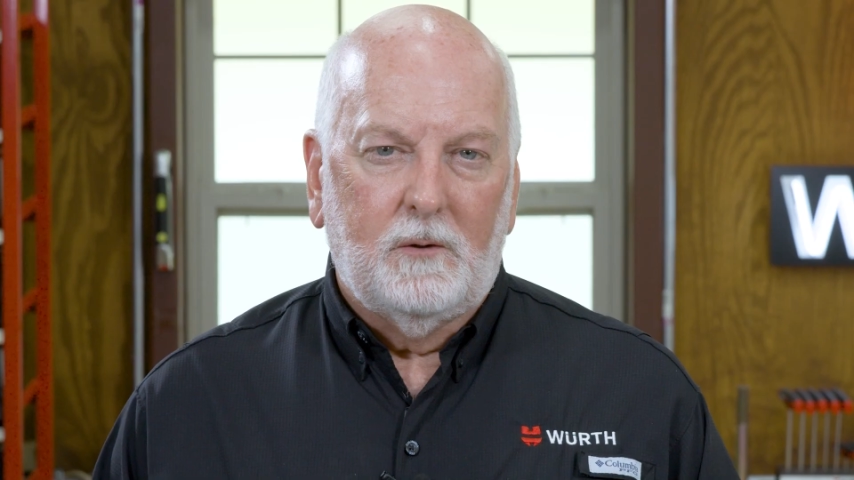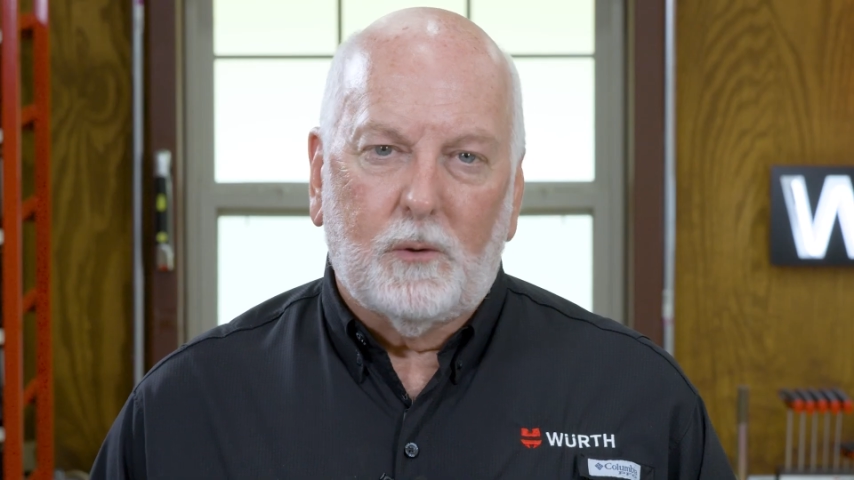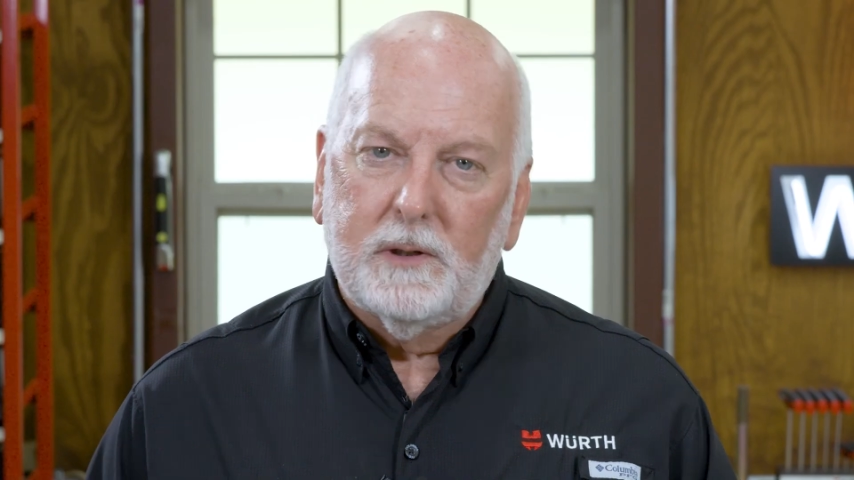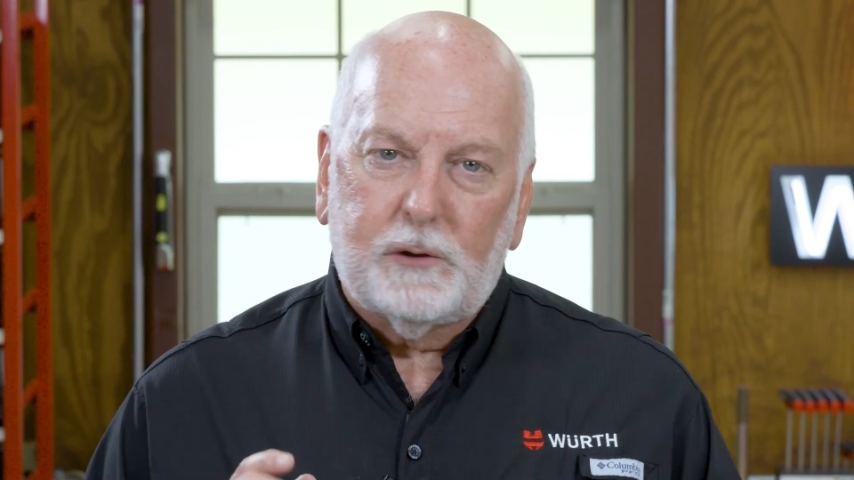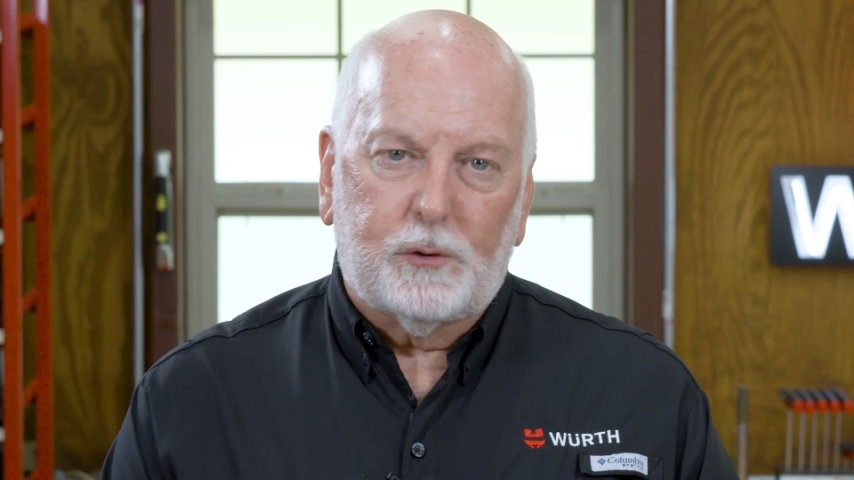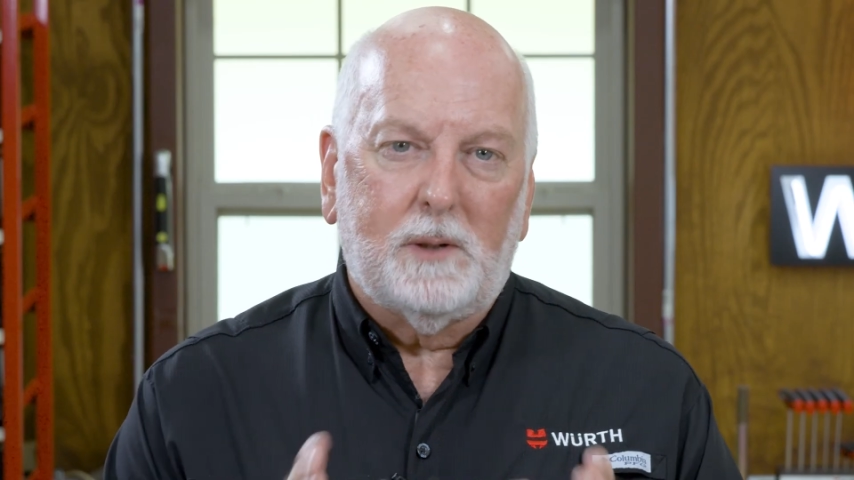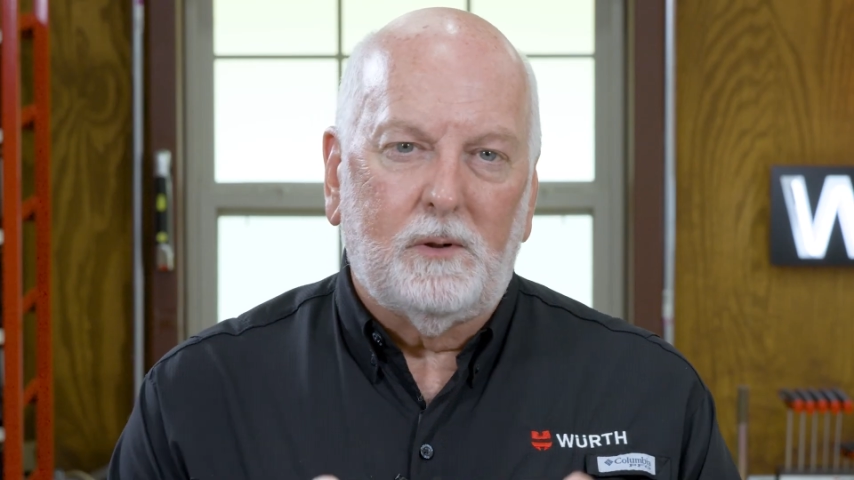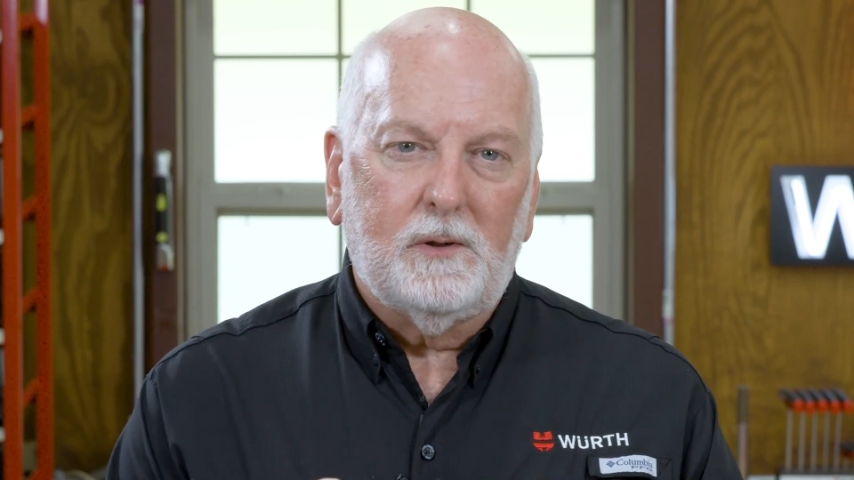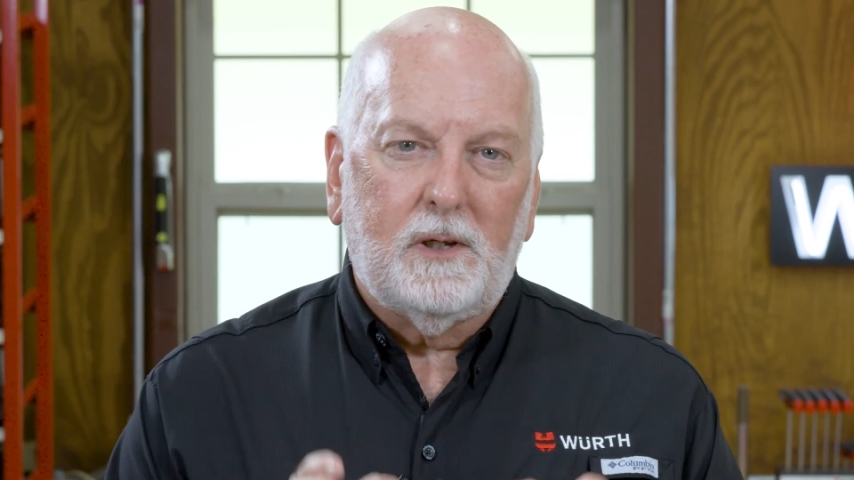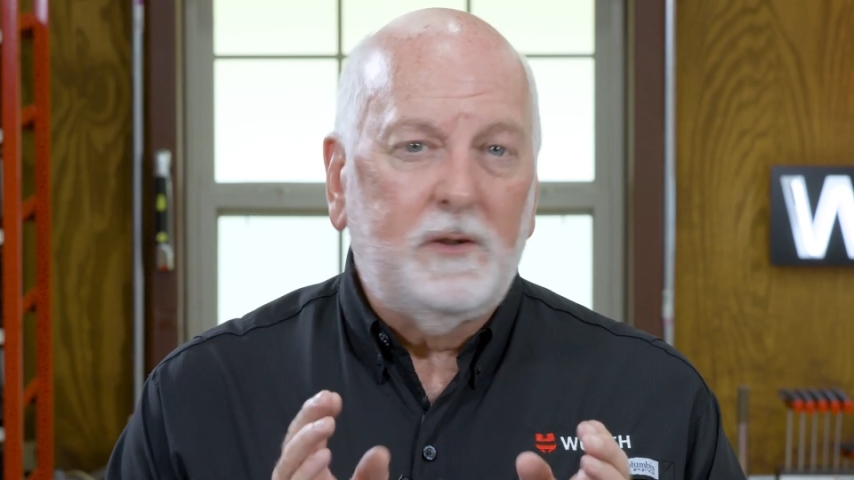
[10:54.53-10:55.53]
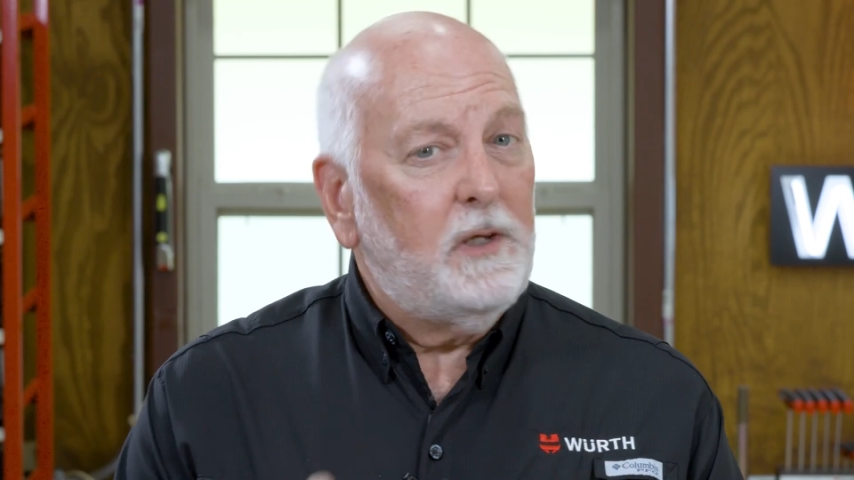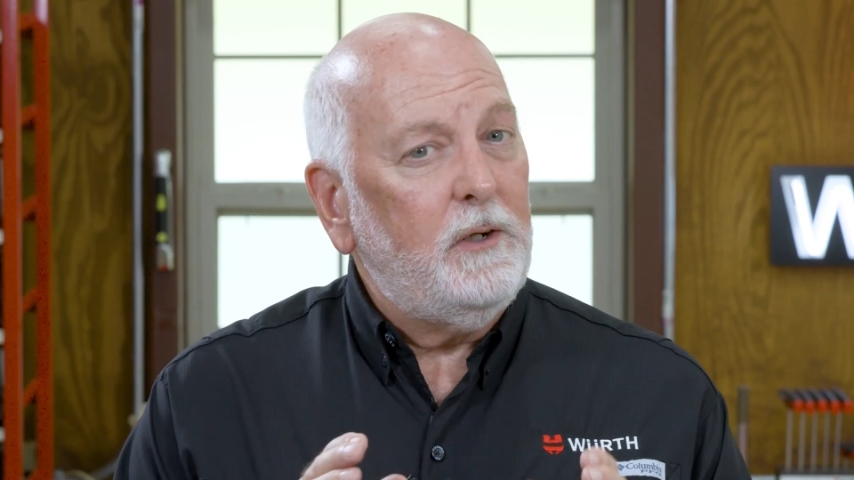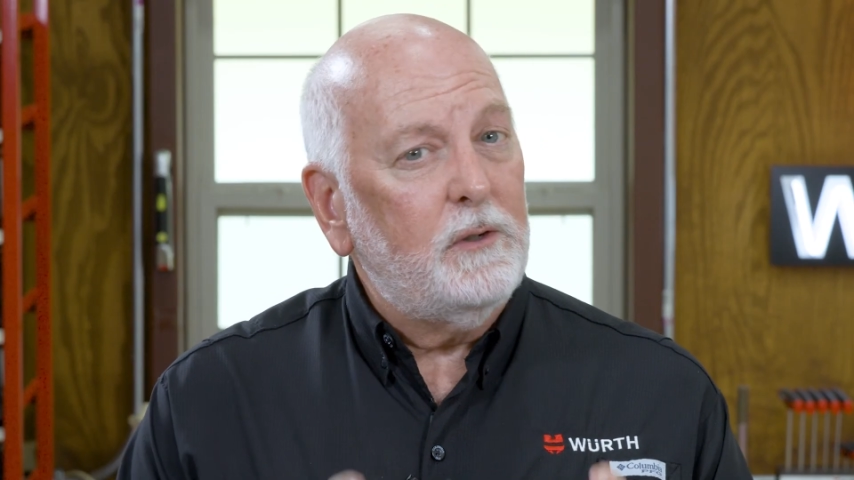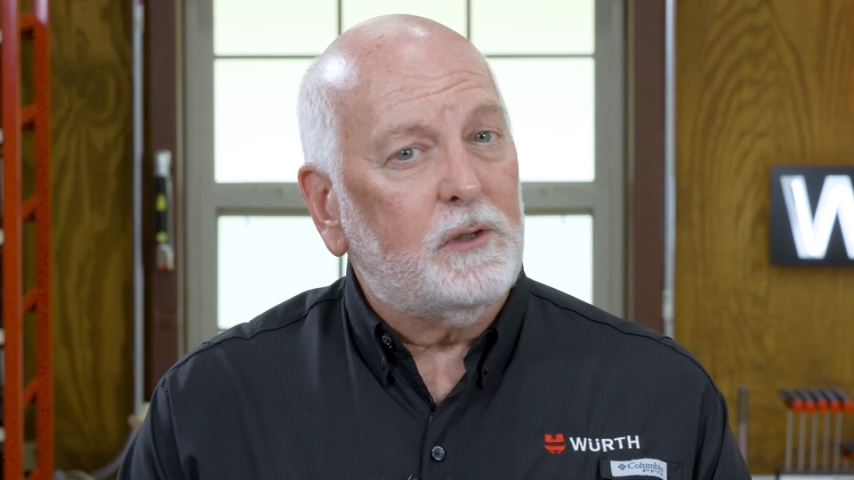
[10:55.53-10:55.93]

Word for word: Chris Tribble continues